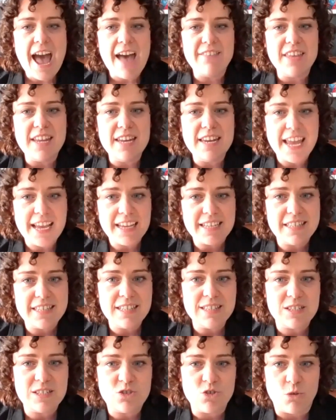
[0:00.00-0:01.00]
And the next
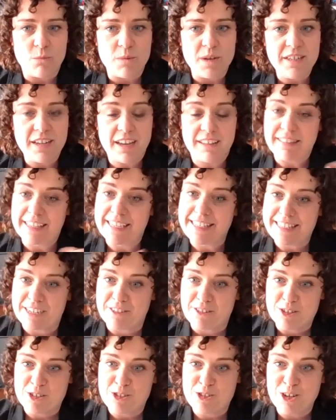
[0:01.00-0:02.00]
instalment, at least
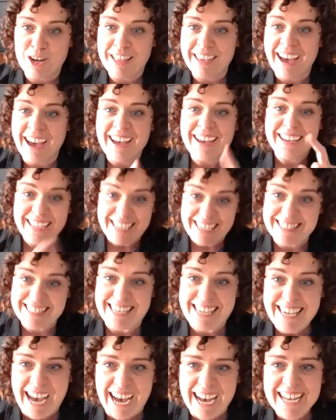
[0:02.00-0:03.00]
here in Australia,
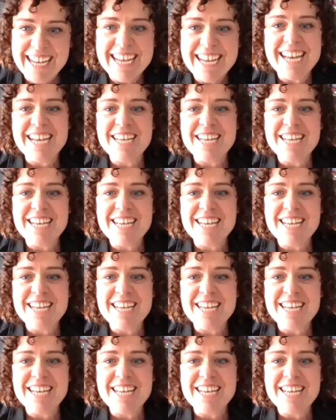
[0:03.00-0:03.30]
is here.